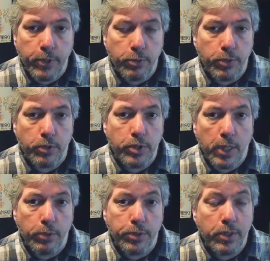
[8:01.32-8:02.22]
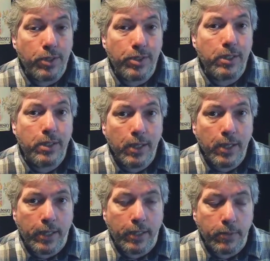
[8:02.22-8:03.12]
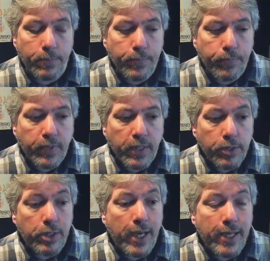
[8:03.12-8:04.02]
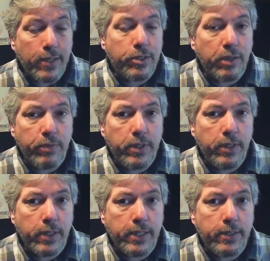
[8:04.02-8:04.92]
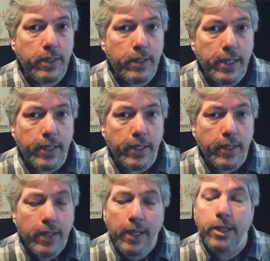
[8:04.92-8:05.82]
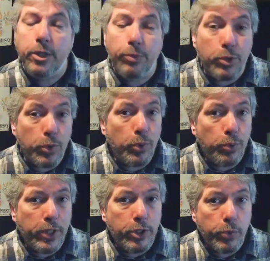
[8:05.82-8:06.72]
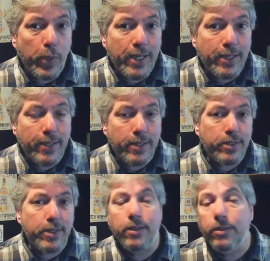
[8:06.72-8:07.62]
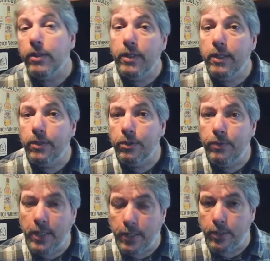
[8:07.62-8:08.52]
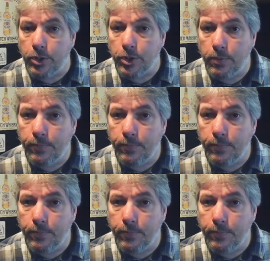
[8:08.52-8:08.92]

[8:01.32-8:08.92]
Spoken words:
she was in Charleston, and she died. She died in 1799, and she was only 26 years of age.